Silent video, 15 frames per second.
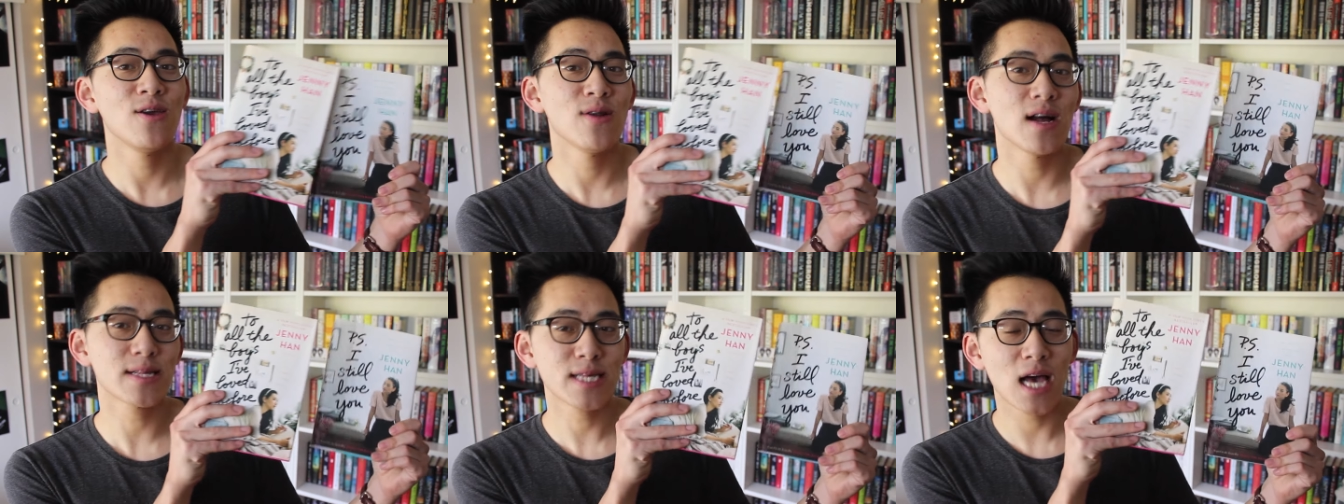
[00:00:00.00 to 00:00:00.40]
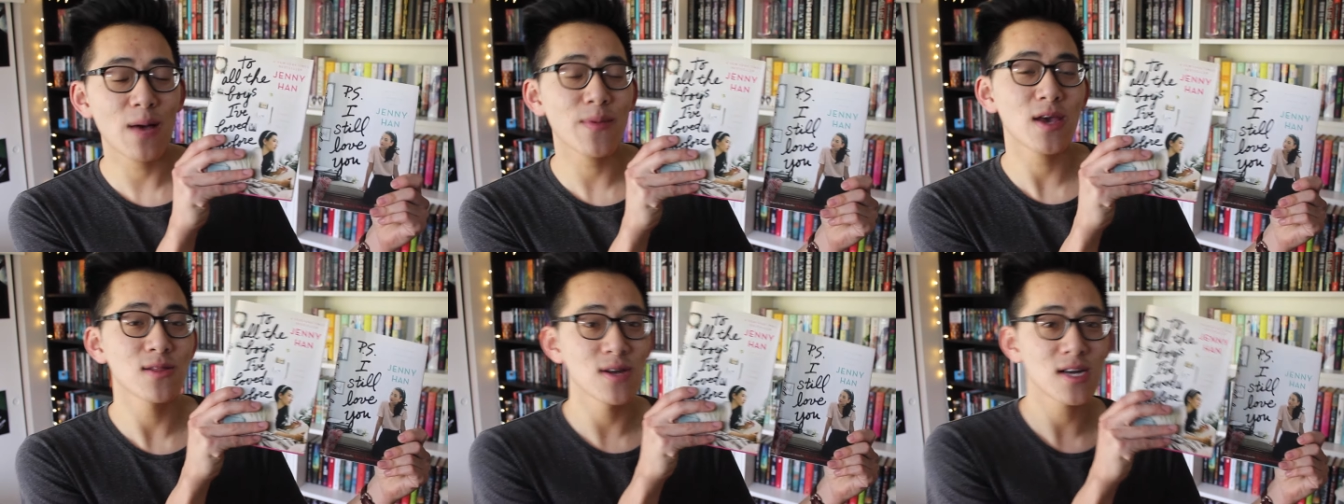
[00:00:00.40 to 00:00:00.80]
Can you not
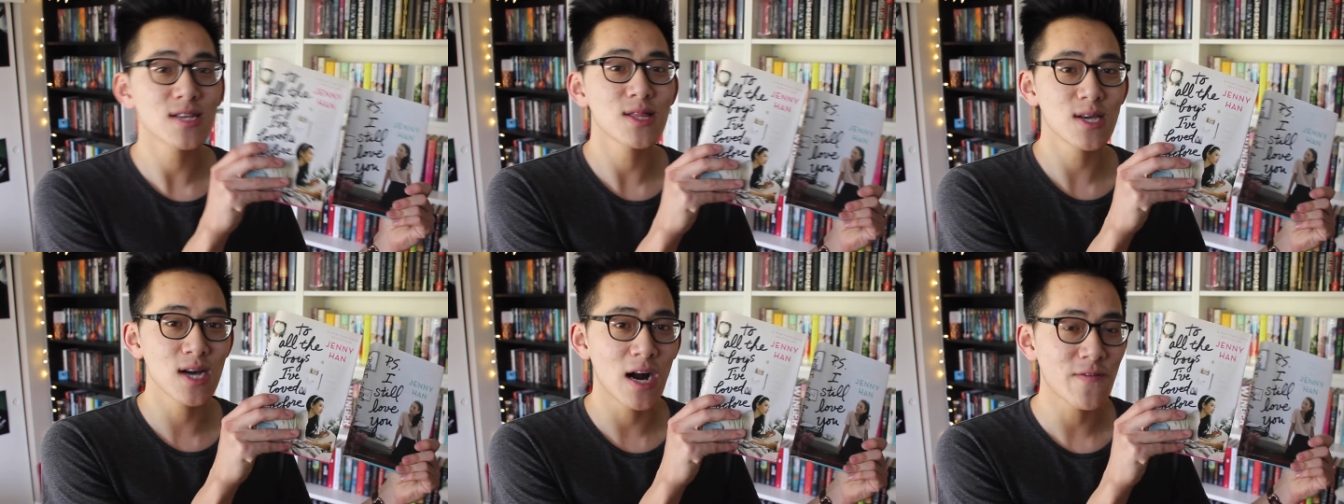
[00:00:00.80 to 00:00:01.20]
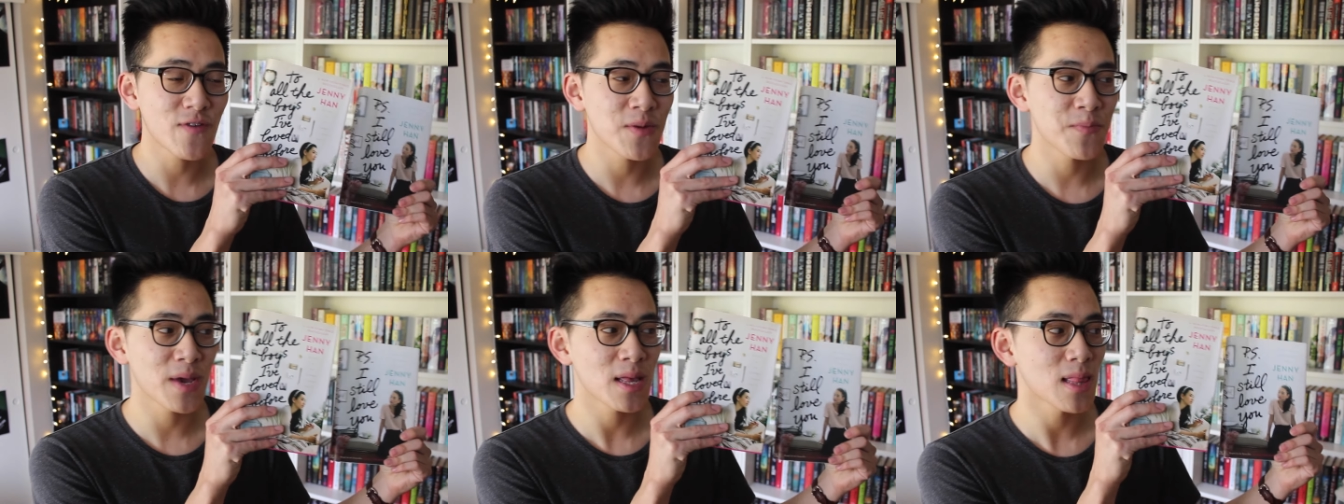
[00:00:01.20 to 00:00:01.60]
tell me you look at the
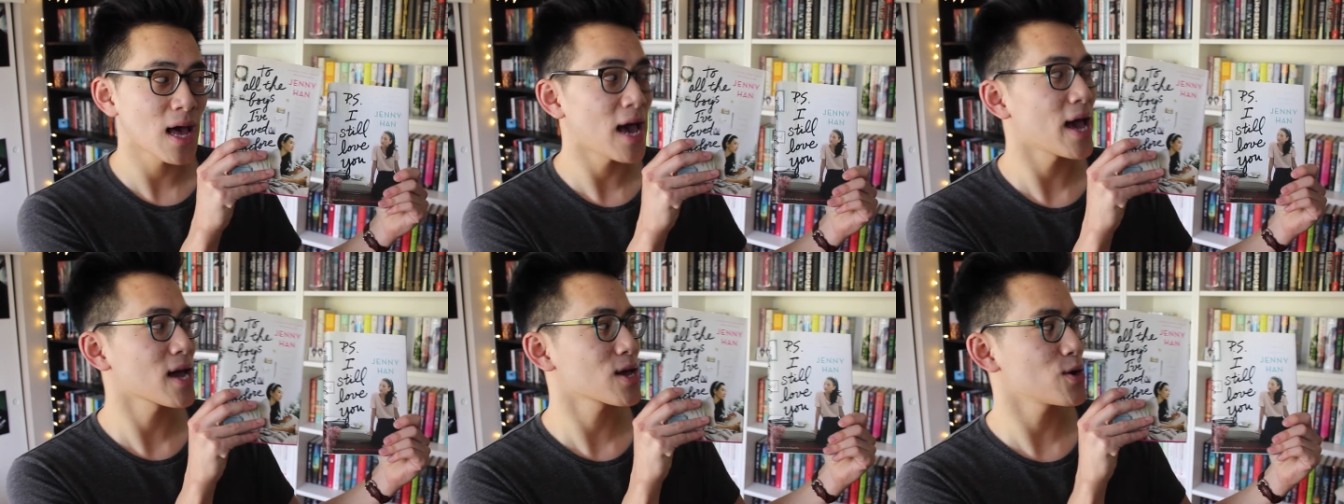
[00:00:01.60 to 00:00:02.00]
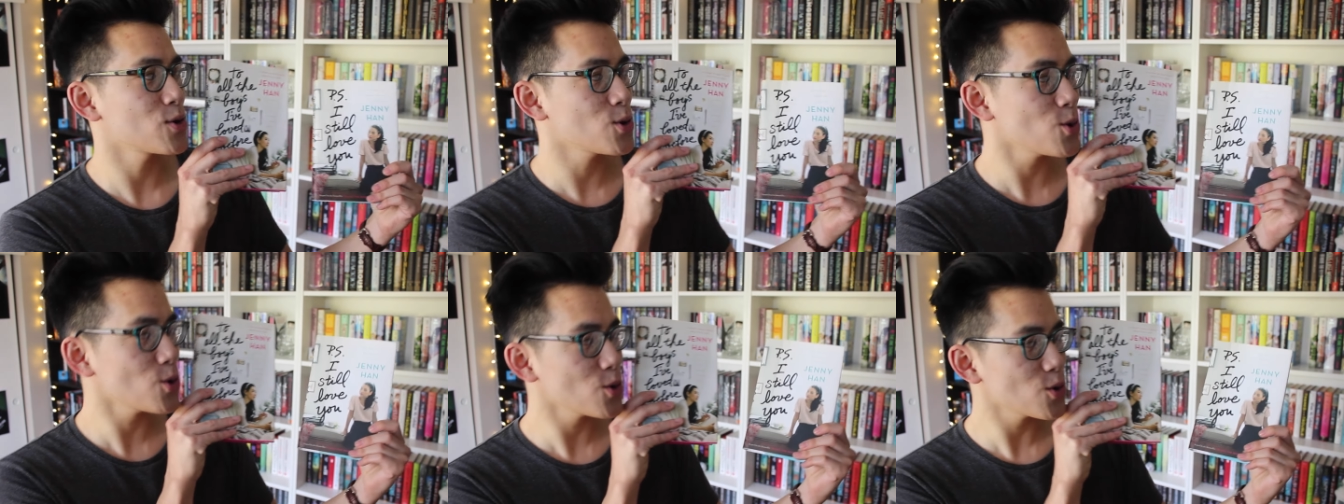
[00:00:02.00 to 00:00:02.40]
cover and be like,
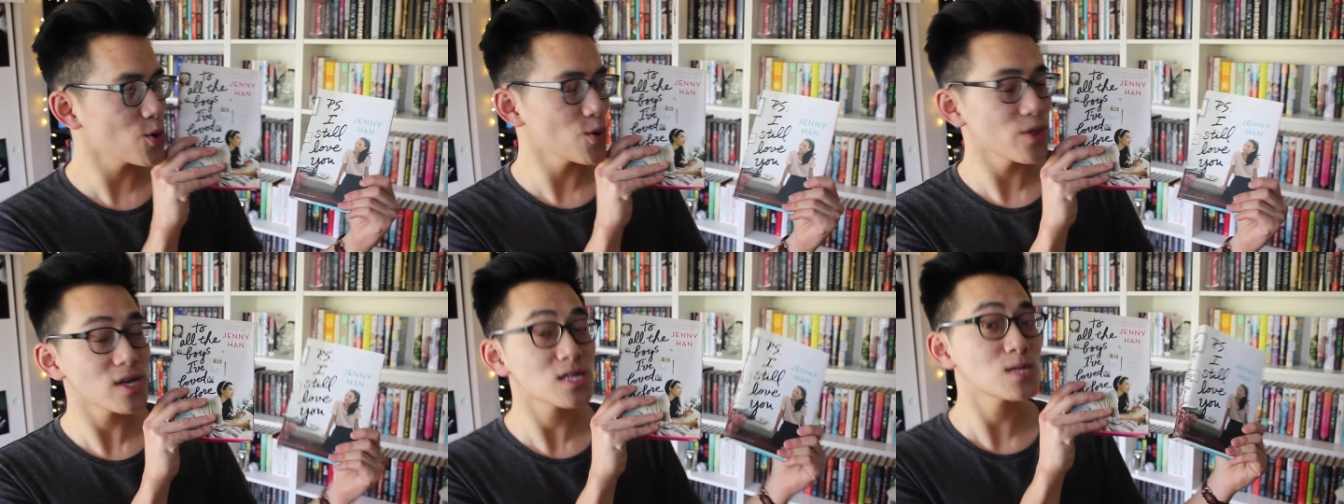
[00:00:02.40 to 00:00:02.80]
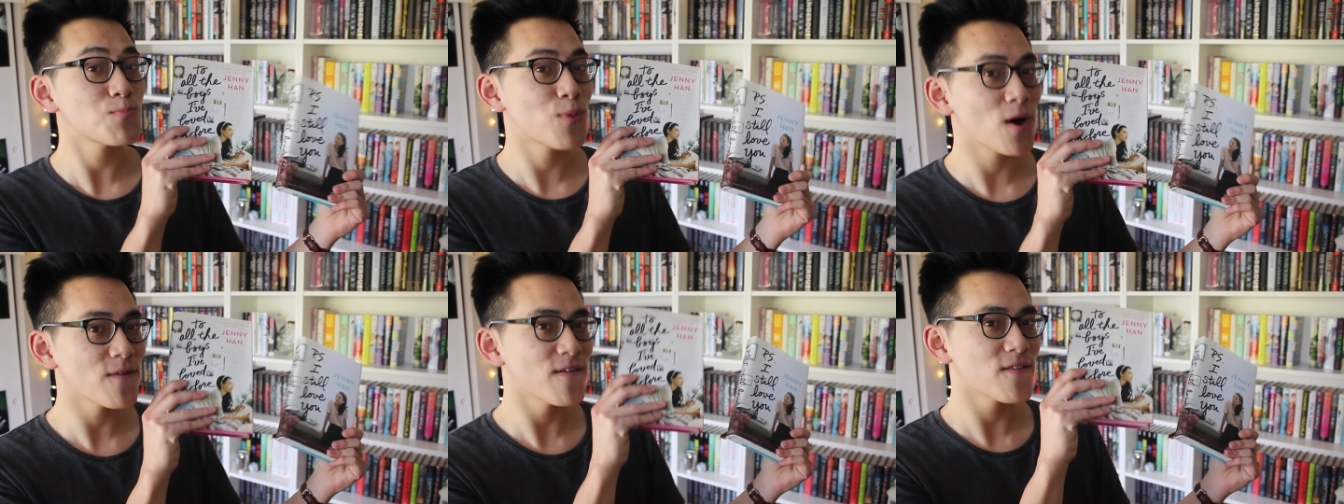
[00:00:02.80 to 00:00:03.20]
ooh, this is
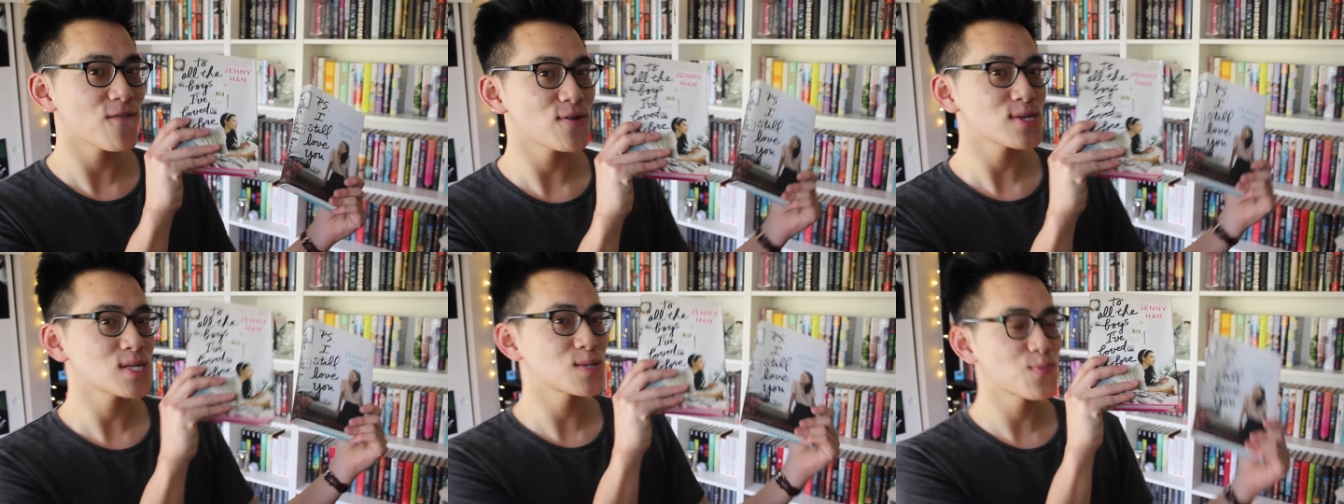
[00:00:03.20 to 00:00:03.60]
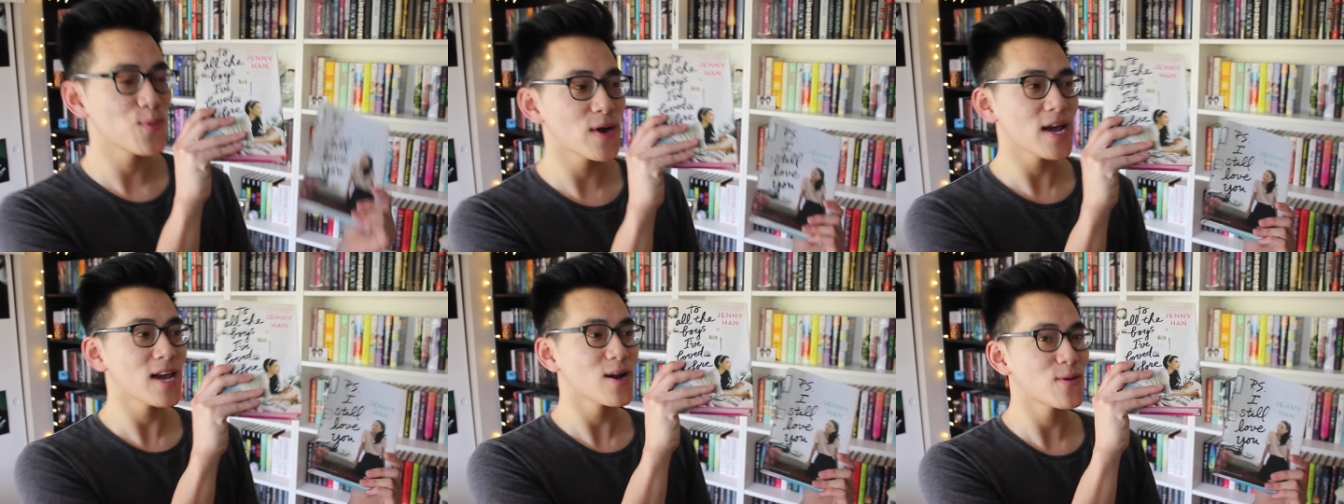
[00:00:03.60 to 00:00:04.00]
perfect for a
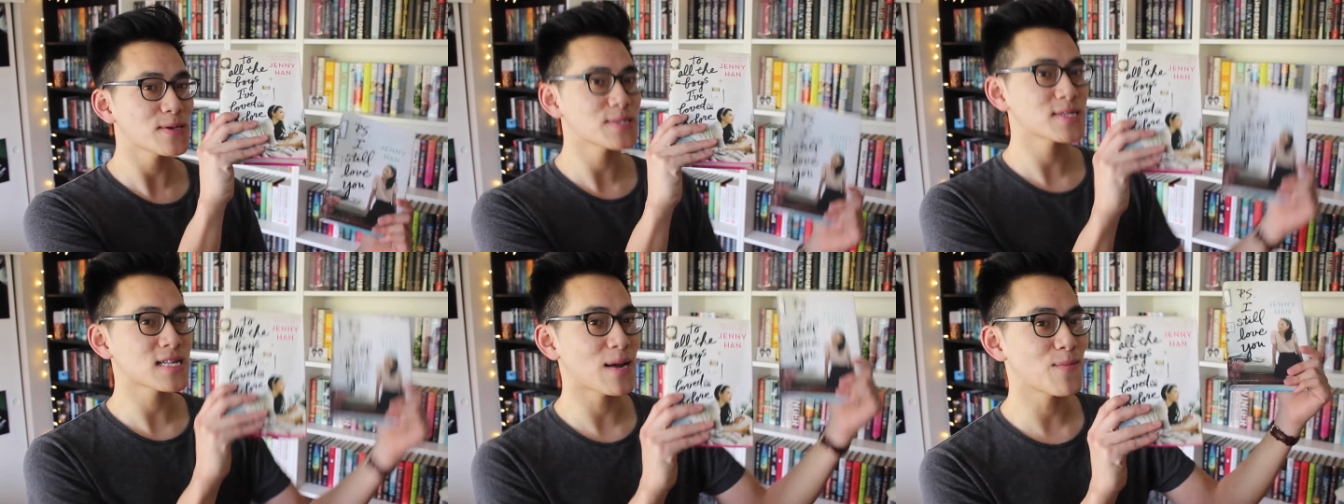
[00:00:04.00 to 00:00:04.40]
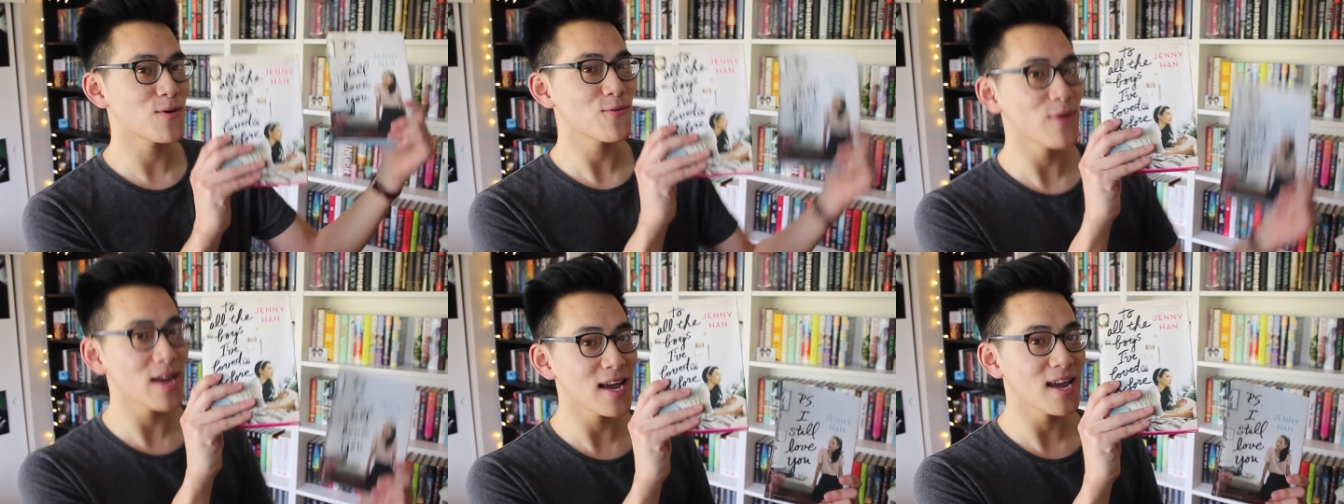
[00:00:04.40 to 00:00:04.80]
spring or a
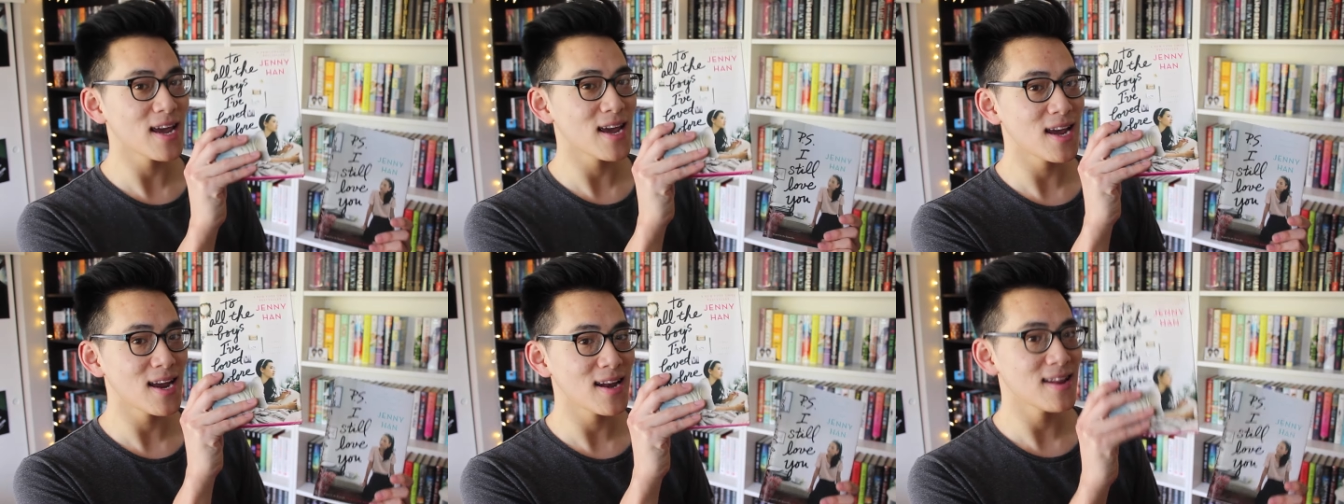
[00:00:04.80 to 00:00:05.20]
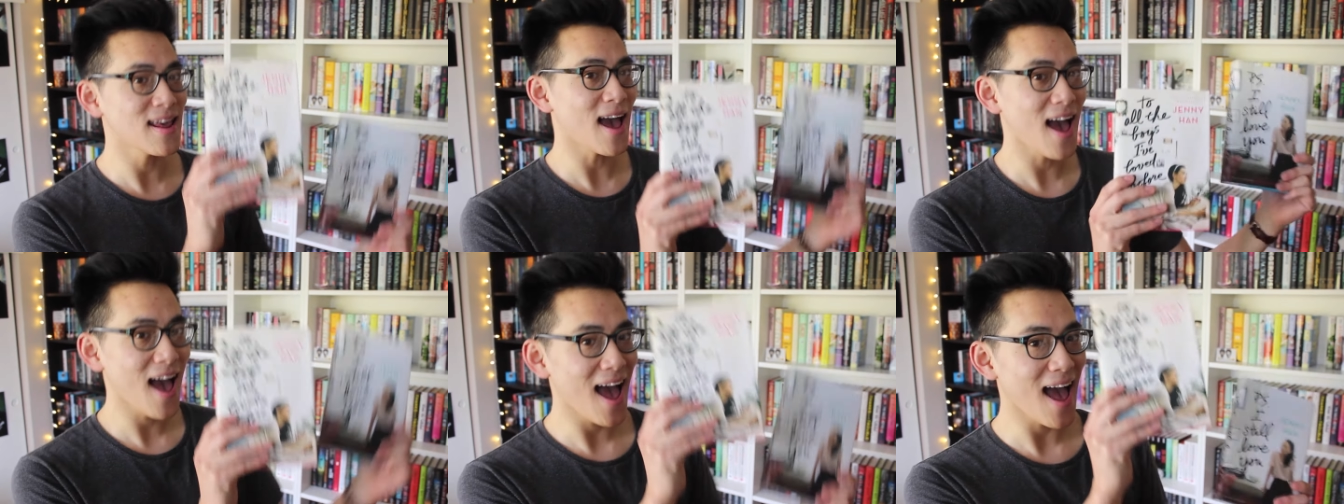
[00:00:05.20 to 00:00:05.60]
summer read? Yeah.